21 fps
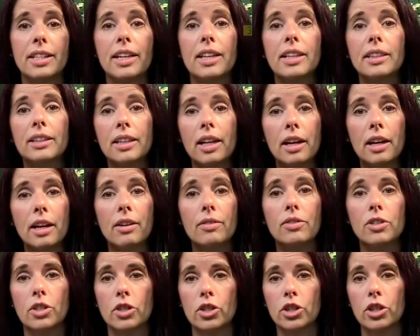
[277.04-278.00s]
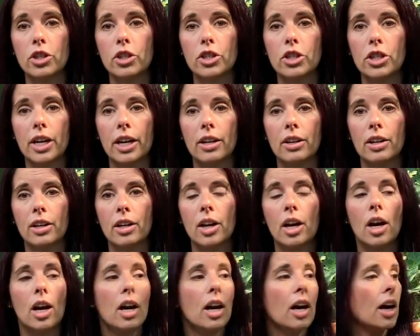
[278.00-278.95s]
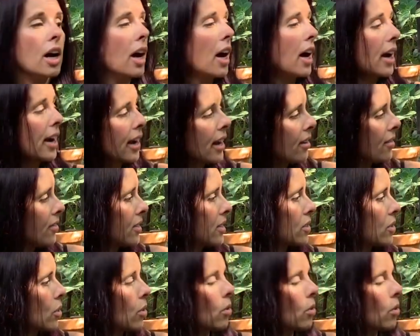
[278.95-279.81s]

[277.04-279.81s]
They love to chitter-chatter. I have this